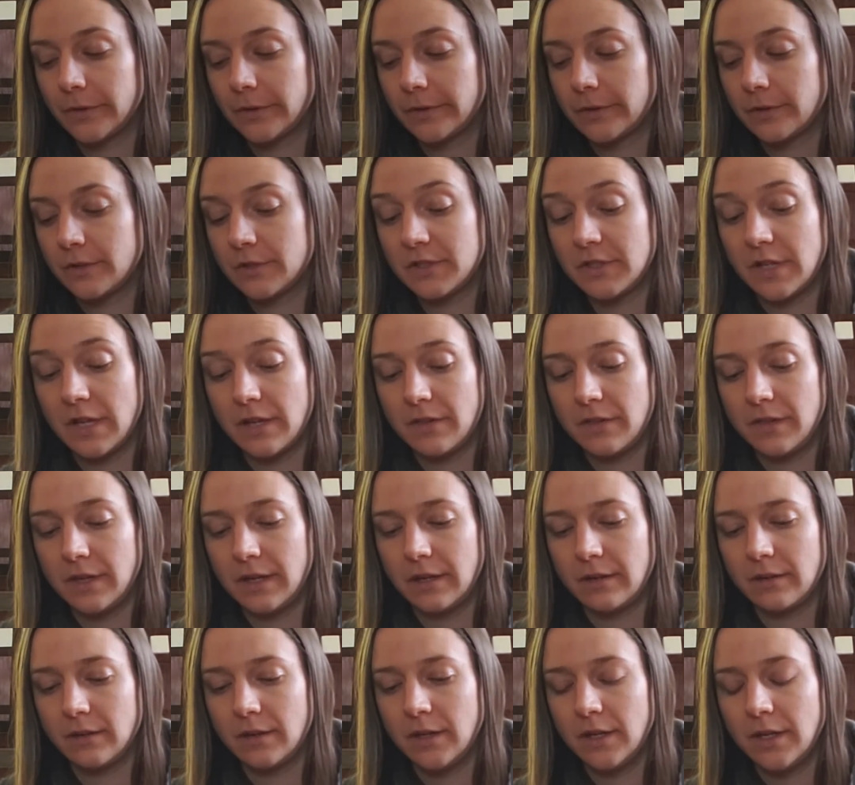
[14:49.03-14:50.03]
There's
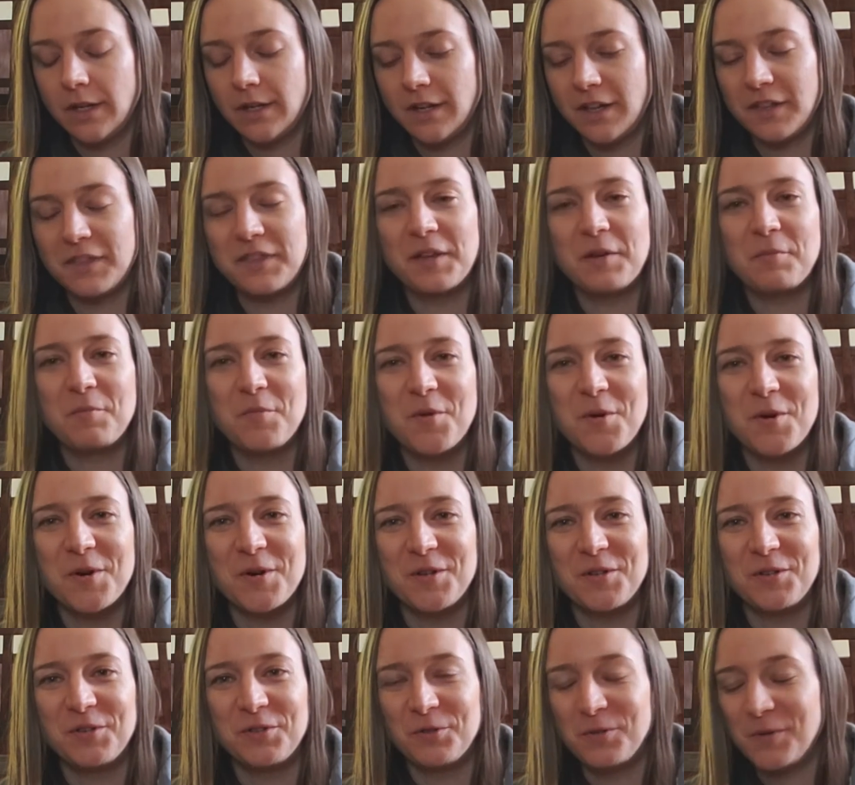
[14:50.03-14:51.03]
nothing more
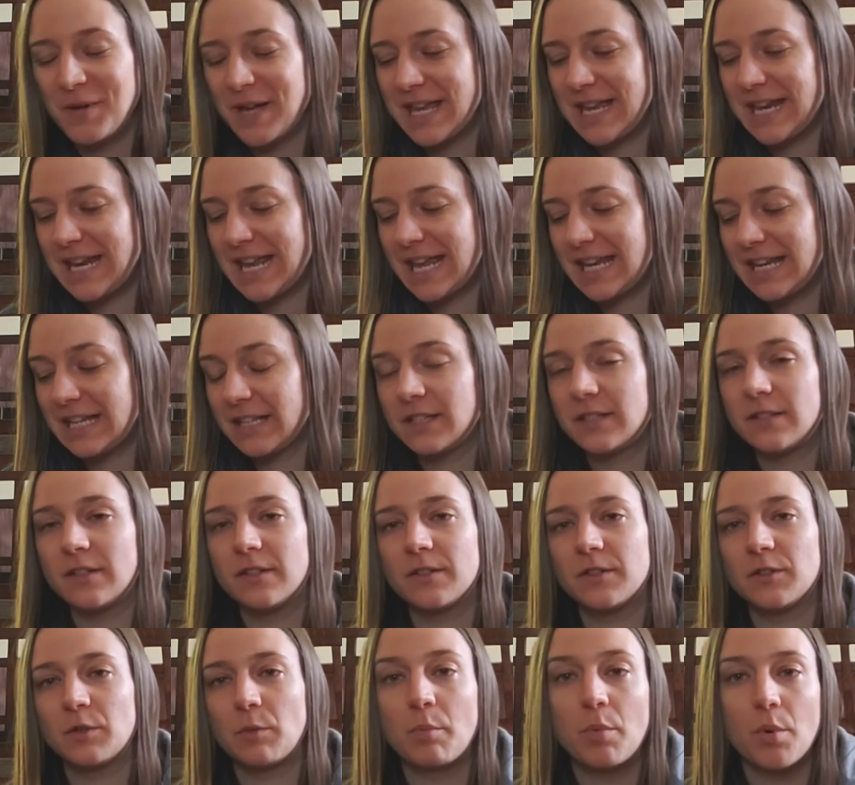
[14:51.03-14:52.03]
to it, and it's to
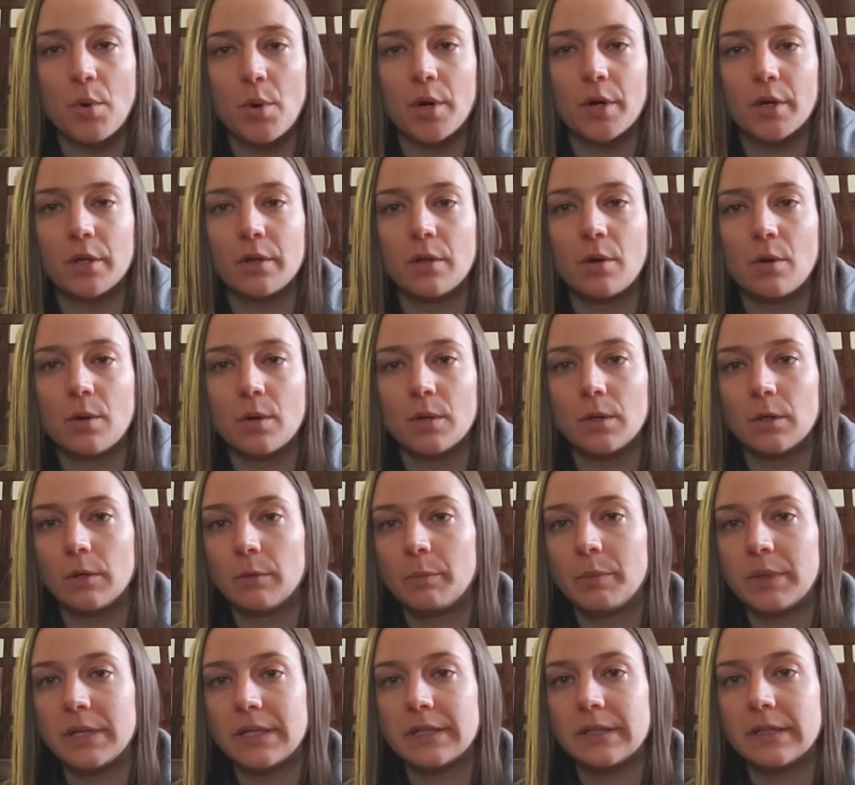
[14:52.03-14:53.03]
support a local
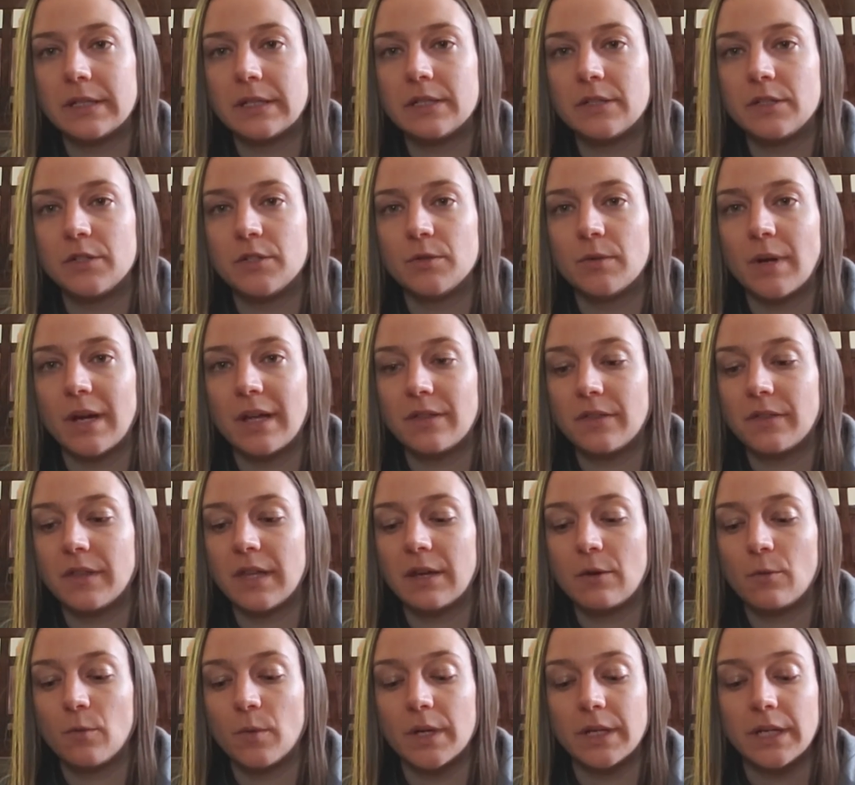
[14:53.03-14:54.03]
business too. I
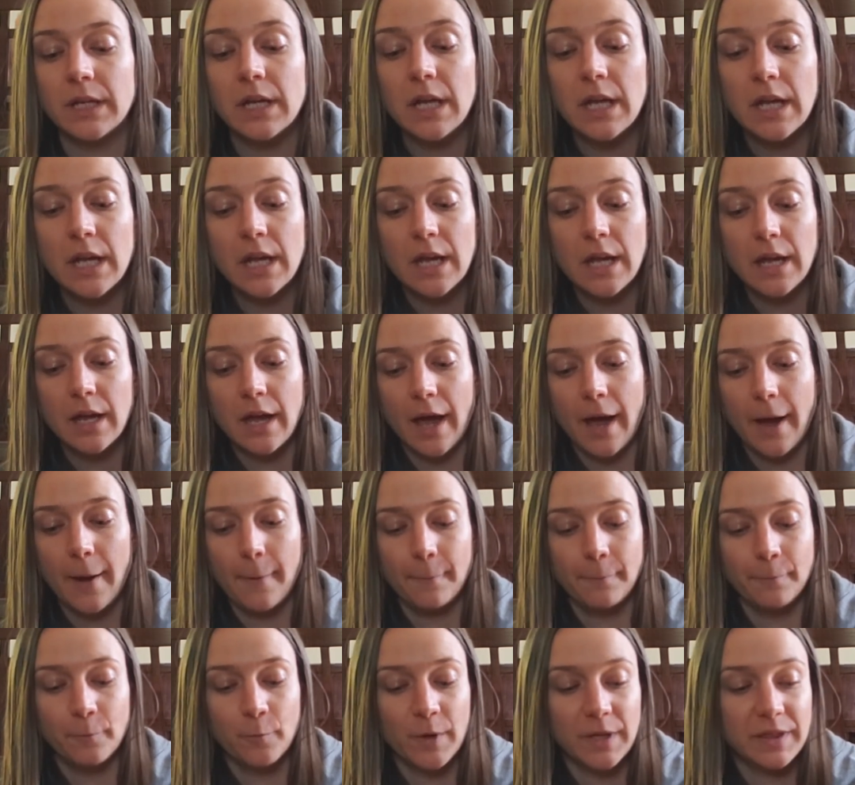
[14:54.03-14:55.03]
think what
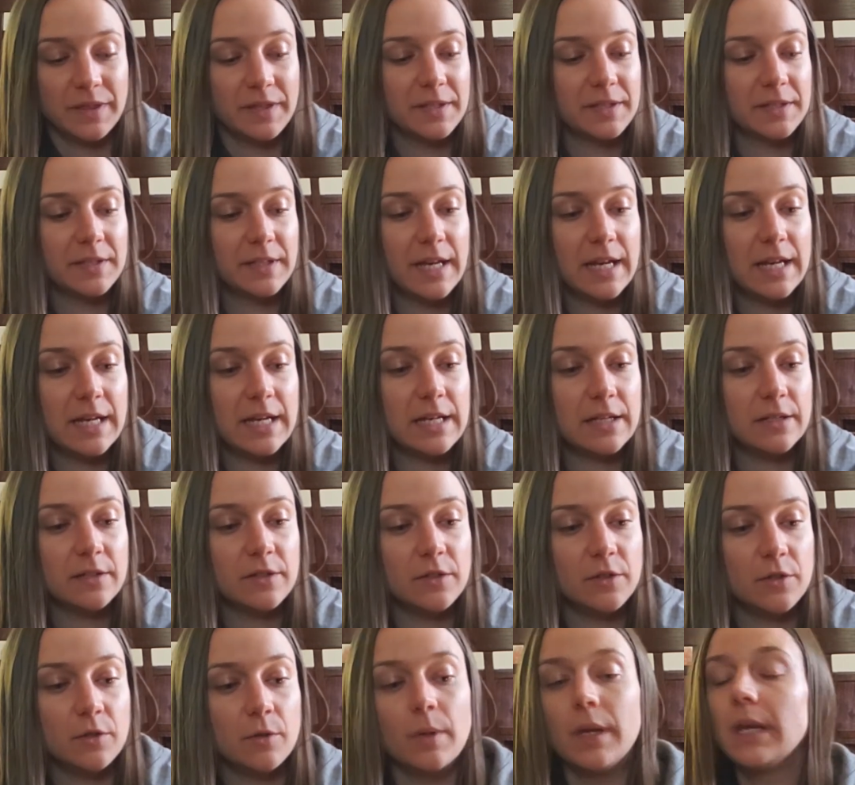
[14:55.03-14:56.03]
this lady is
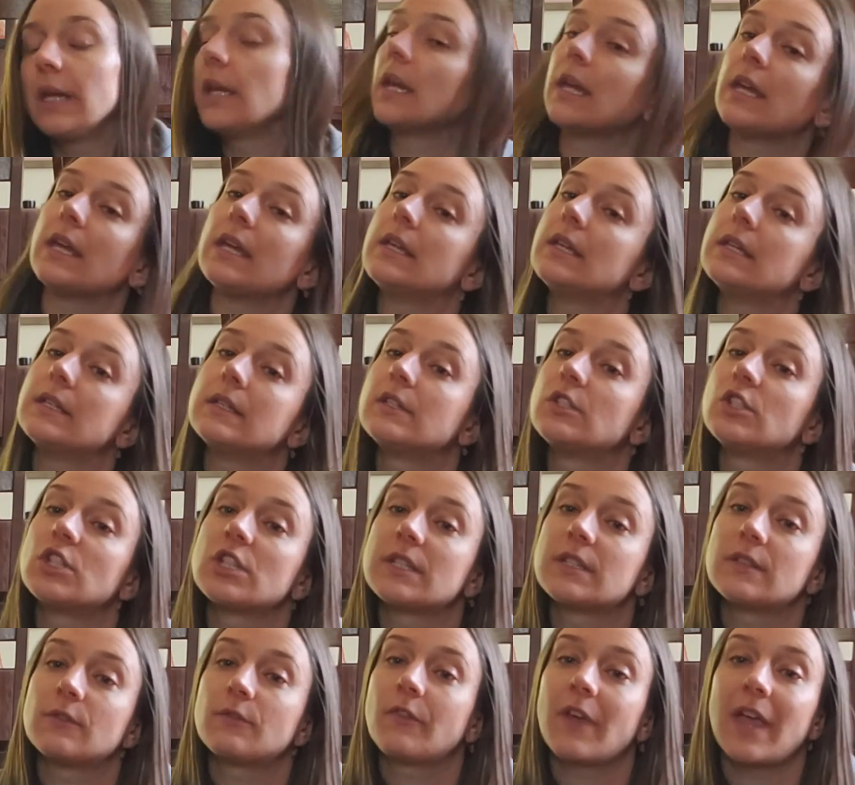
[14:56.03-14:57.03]
doing is
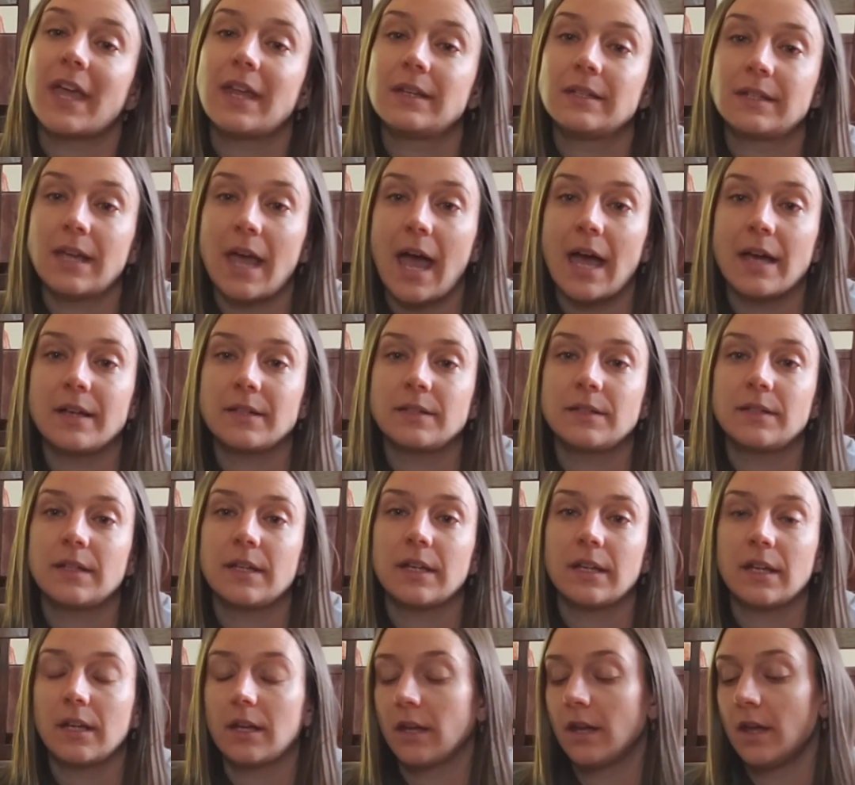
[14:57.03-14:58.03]
just
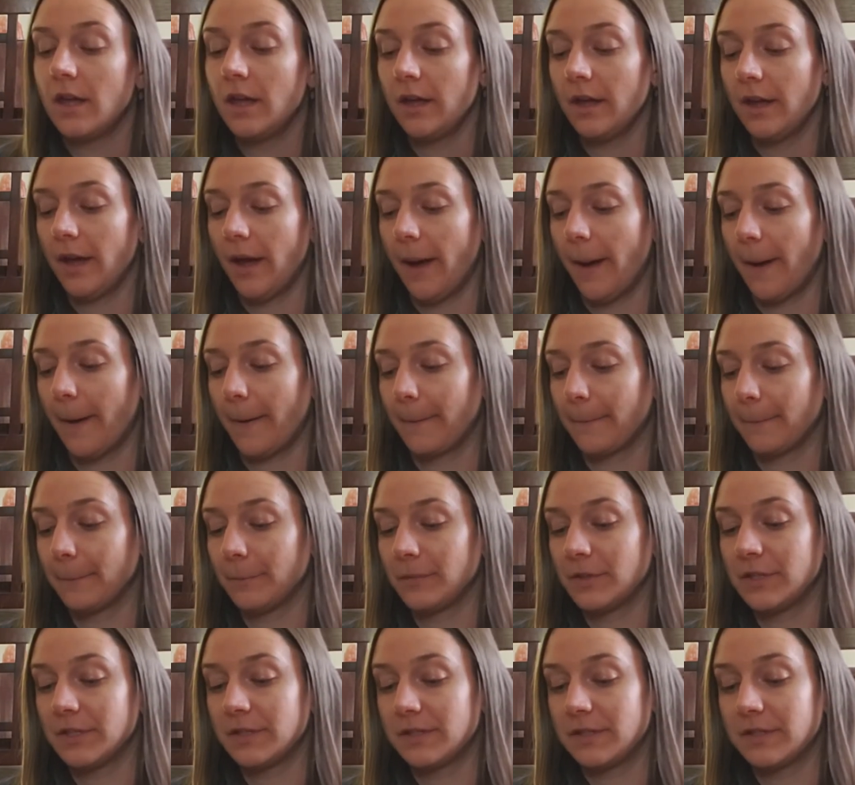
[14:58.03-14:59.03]
fantastic.
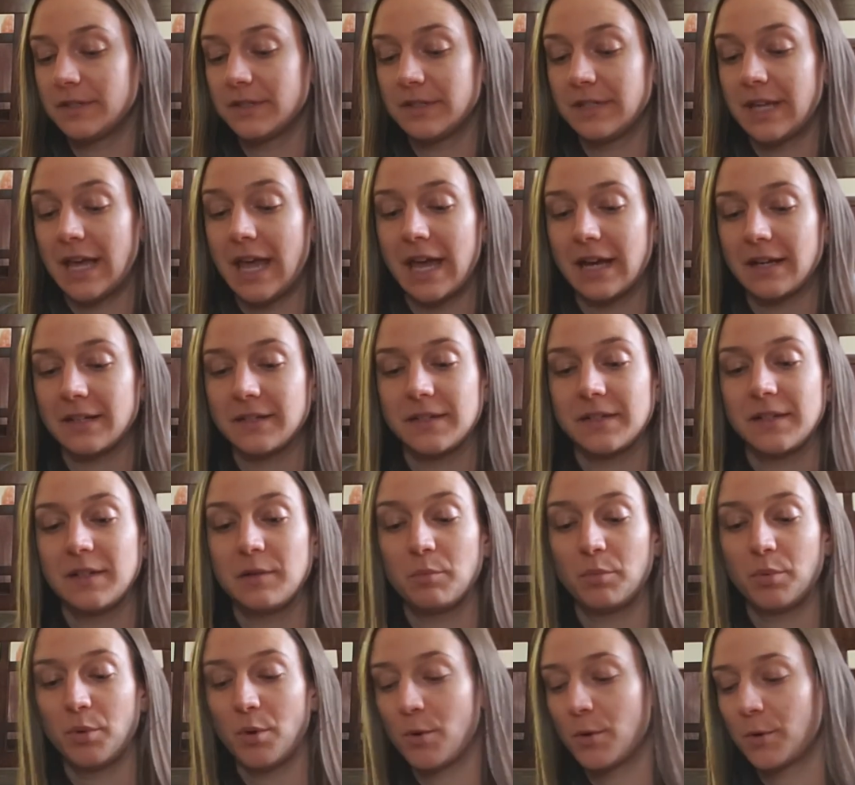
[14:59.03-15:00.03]
This is an
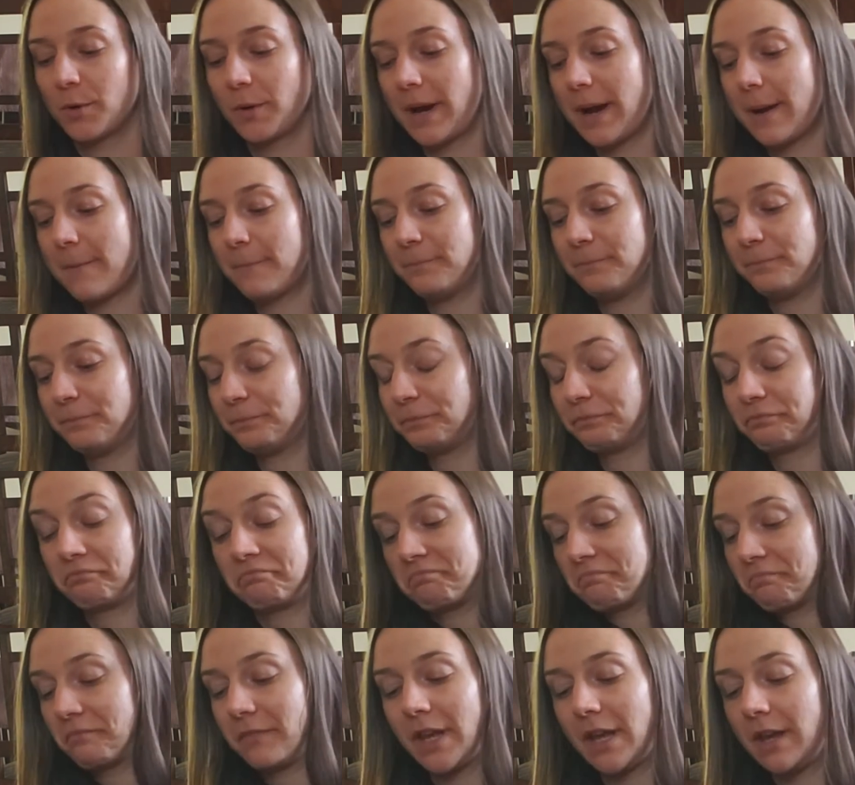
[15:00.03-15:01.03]
excellent program.
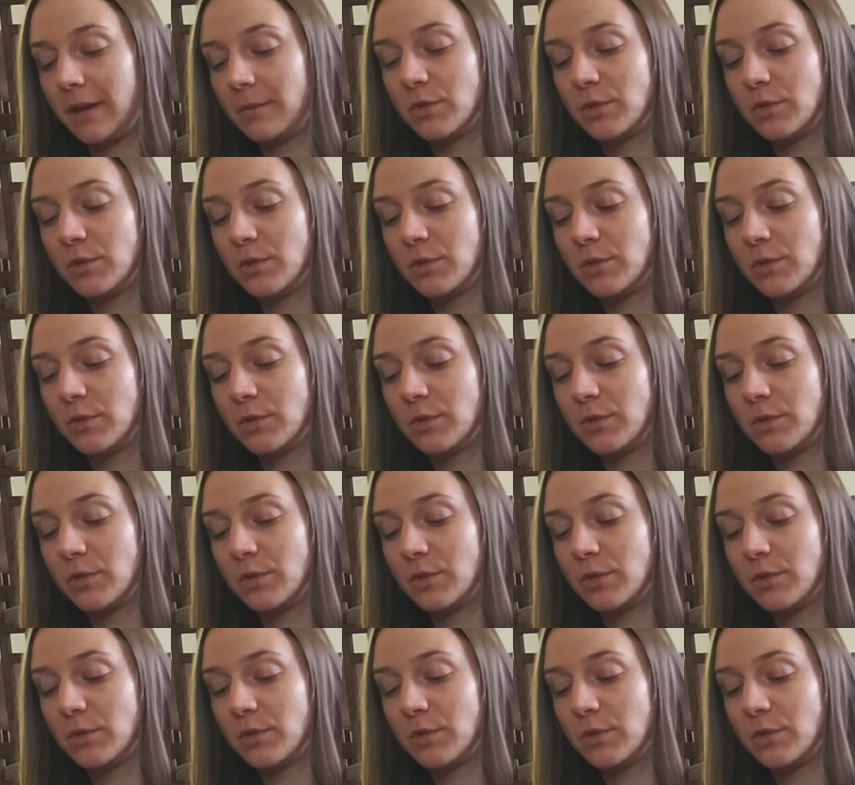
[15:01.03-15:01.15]
I'm